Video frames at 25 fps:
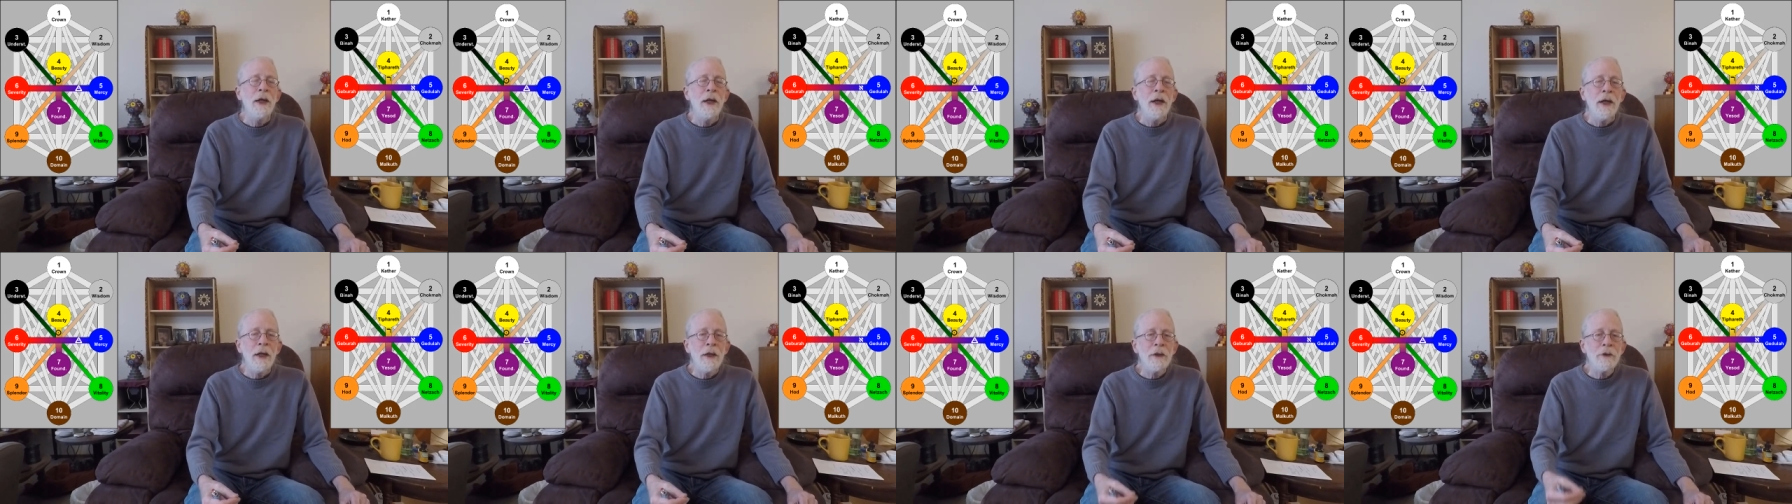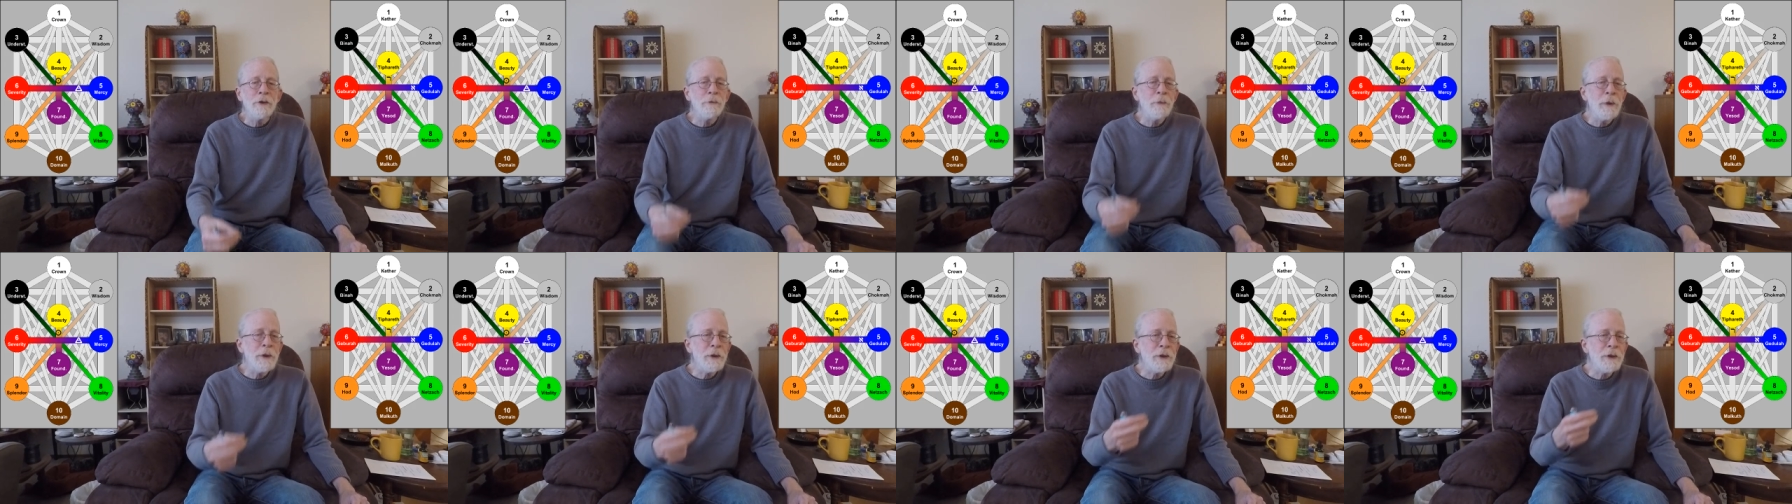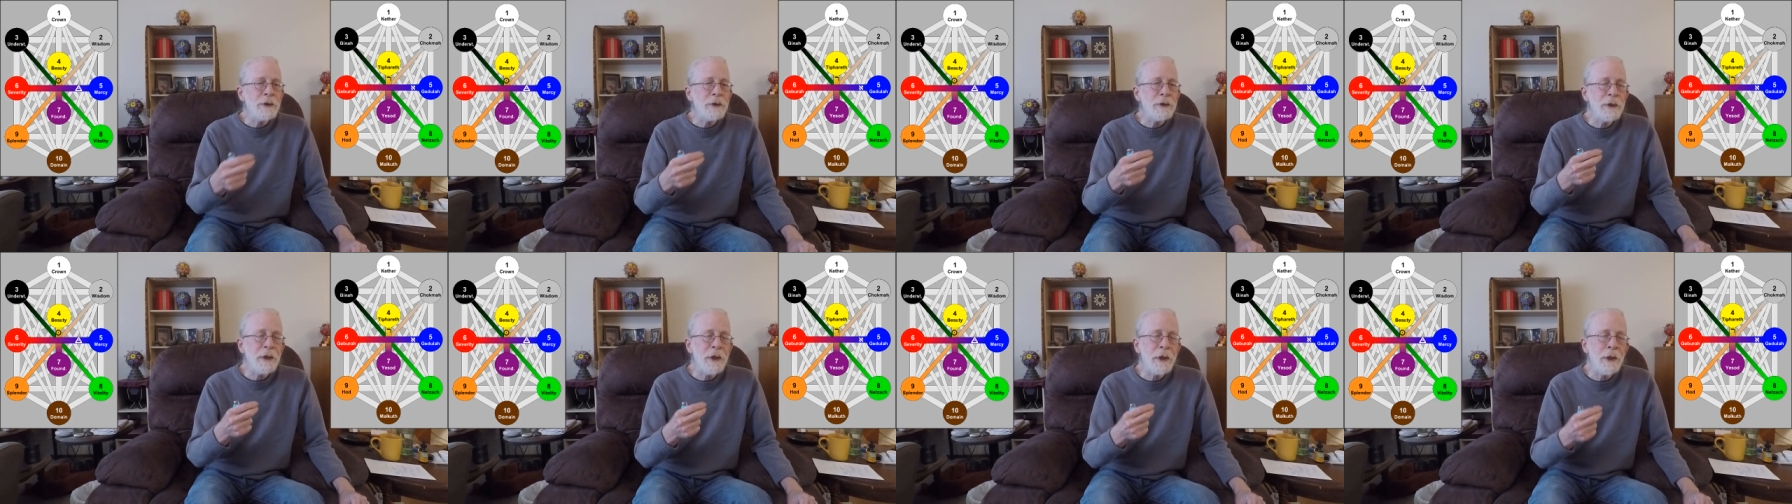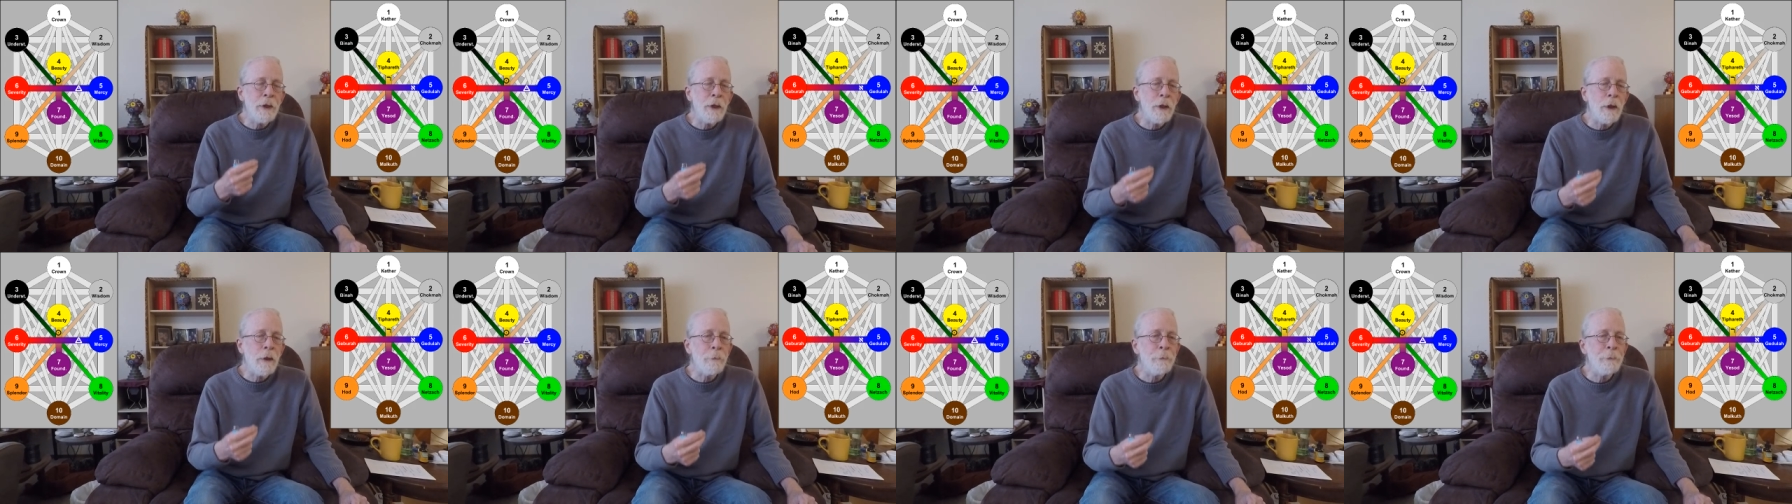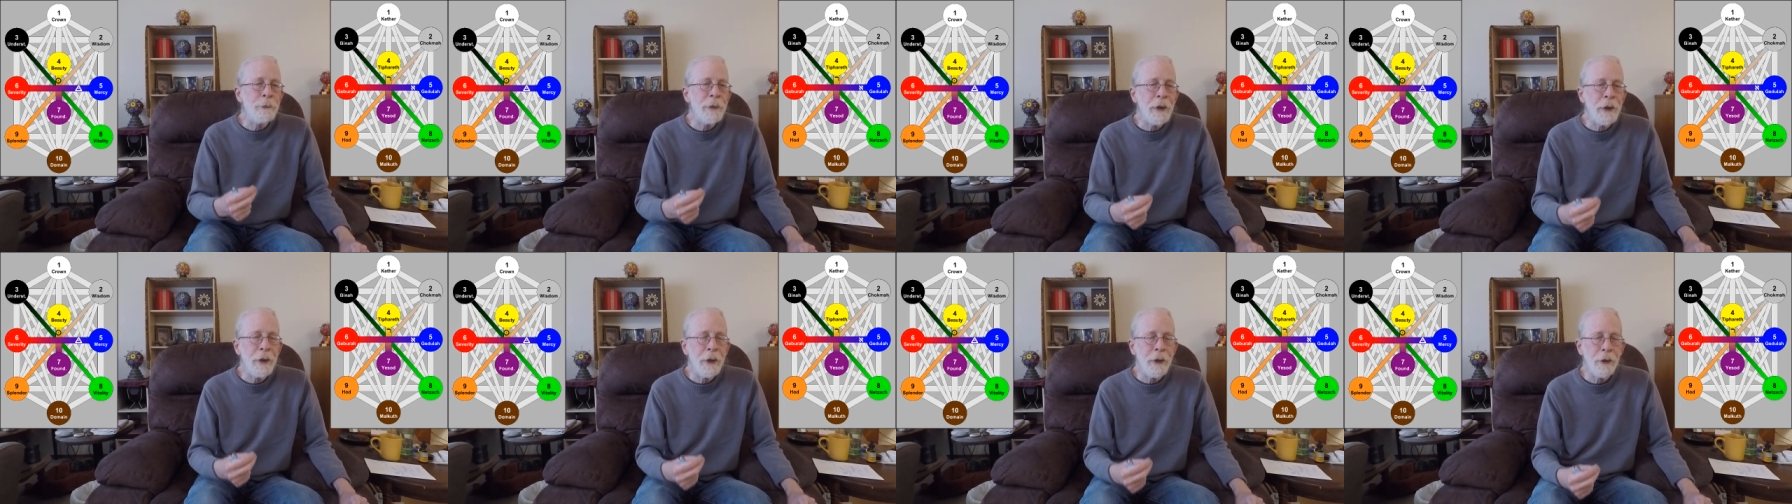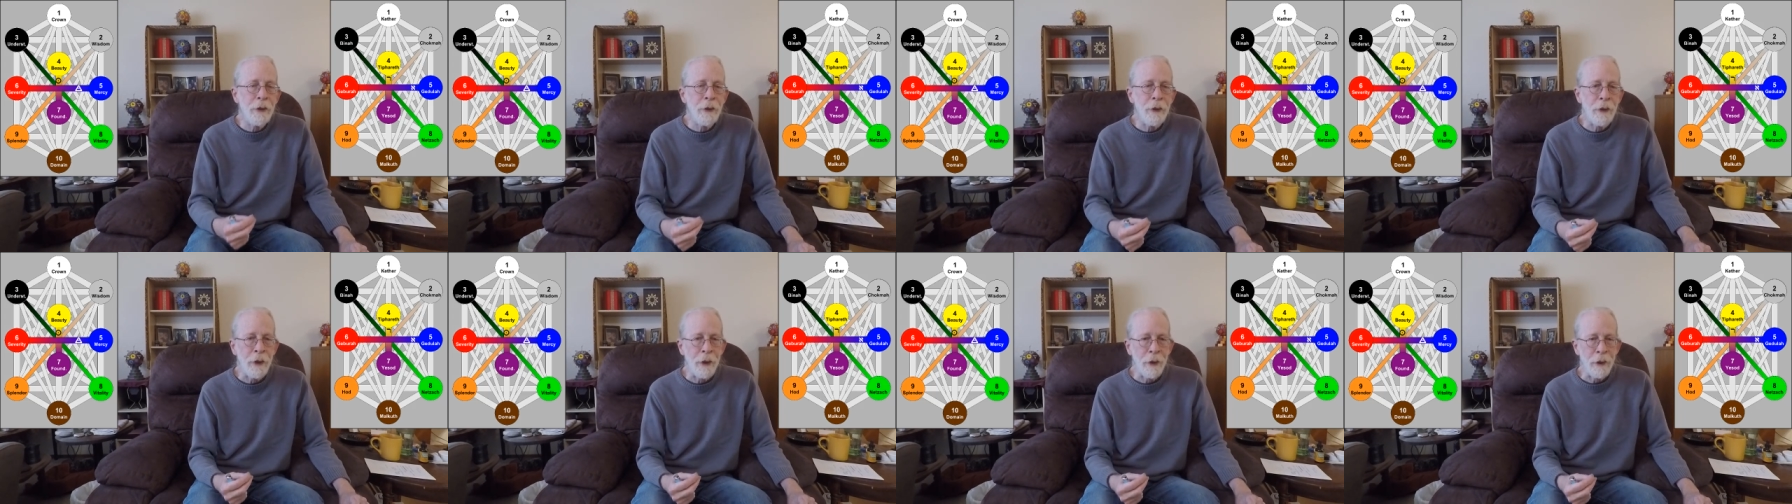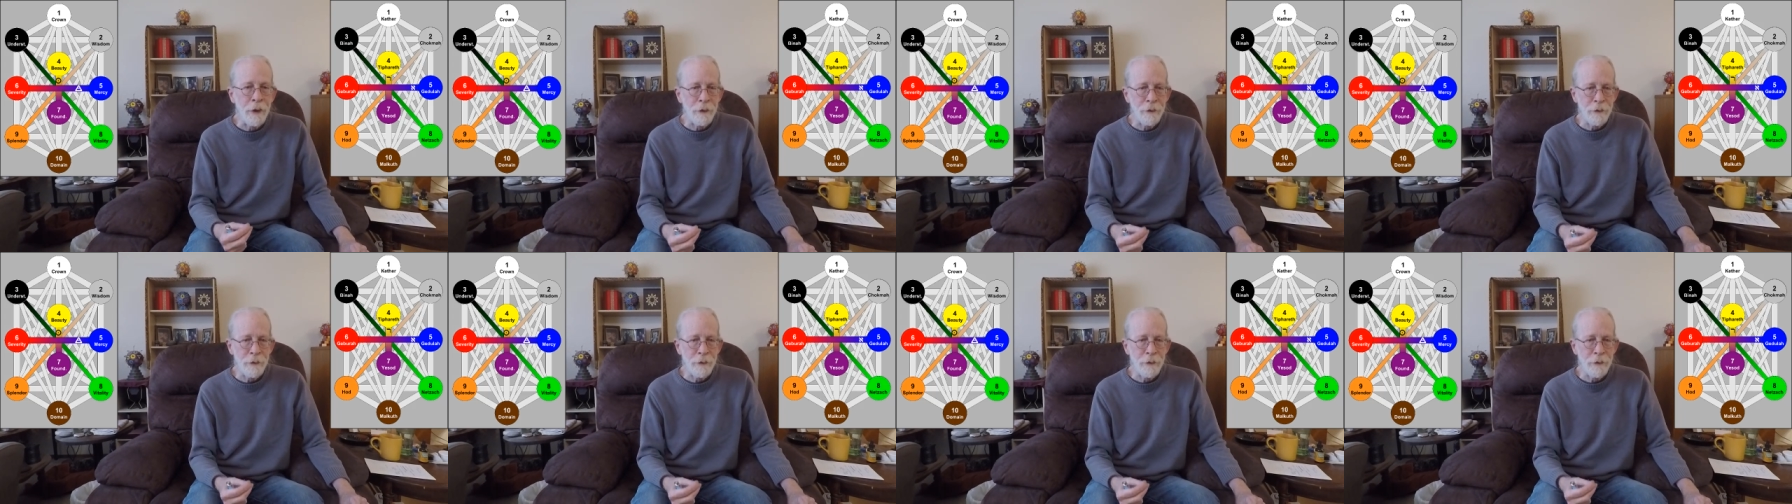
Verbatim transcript: as much as they are pairings.